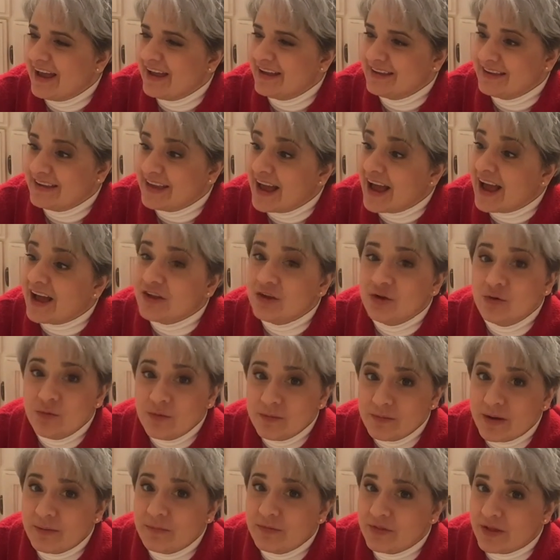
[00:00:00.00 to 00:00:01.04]
Yeah, you
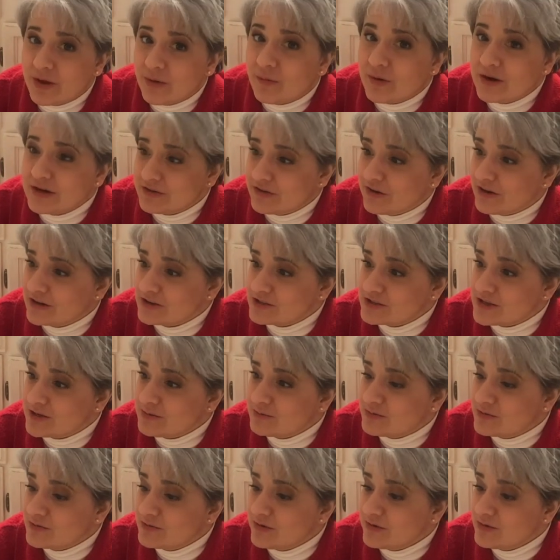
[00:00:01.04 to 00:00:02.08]
remember that white dog
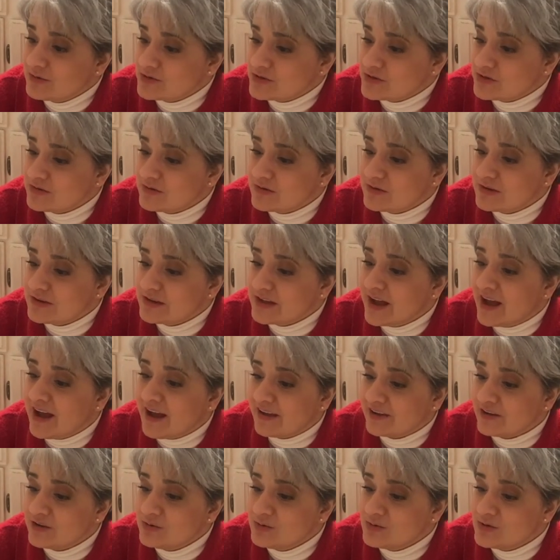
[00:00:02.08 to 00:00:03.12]
shampoo, don't you?
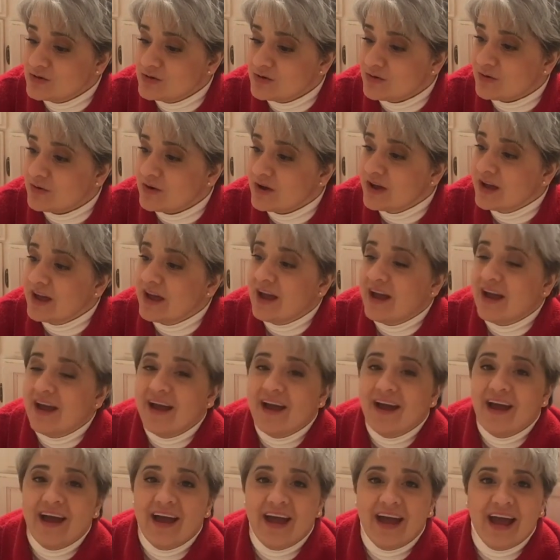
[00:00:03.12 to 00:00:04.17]
Yeah, you do.
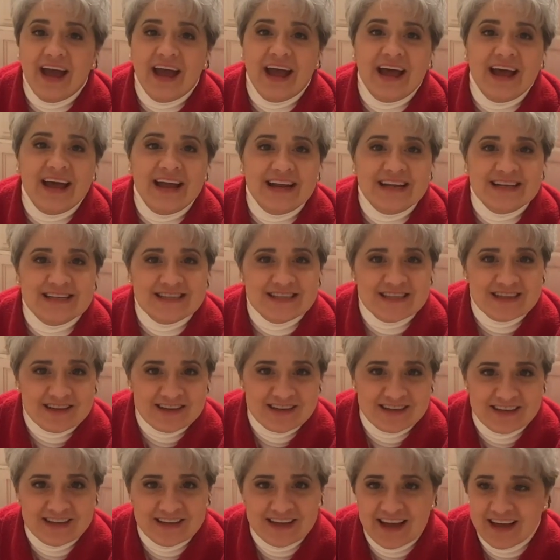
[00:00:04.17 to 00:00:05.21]
And I
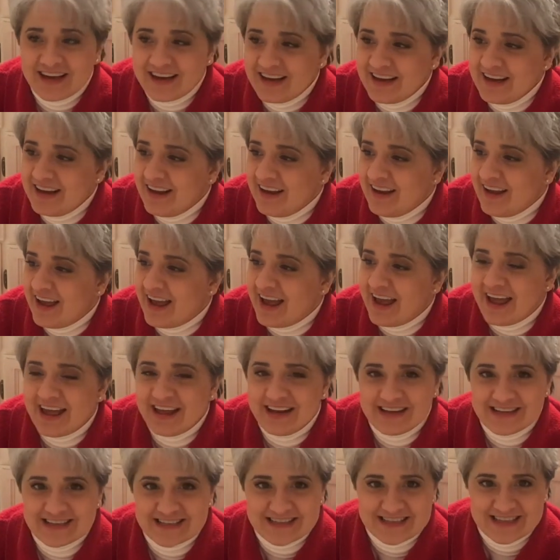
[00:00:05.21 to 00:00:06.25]
stuck Yeti
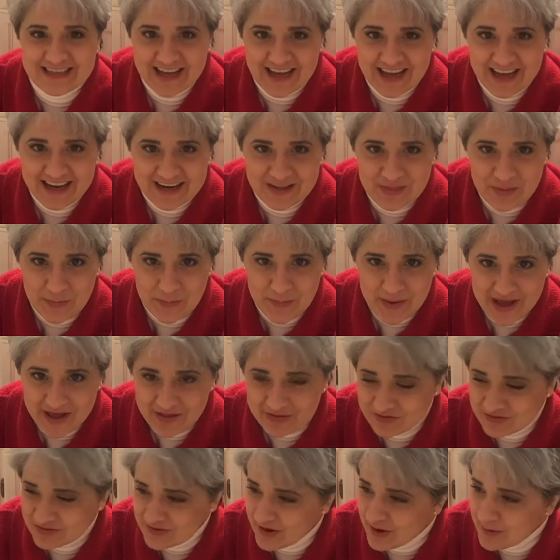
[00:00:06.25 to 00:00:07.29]
and his dad in the
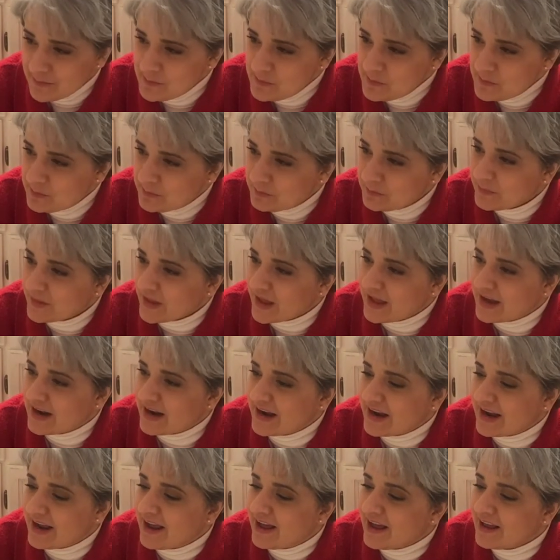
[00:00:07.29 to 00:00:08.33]
bathtub, and
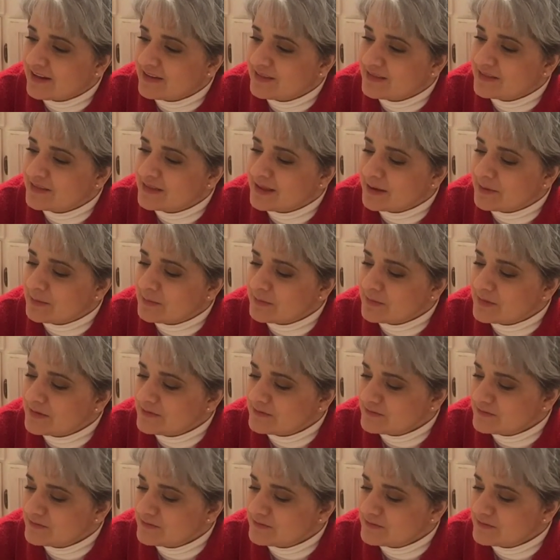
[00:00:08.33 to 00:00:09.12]
I had them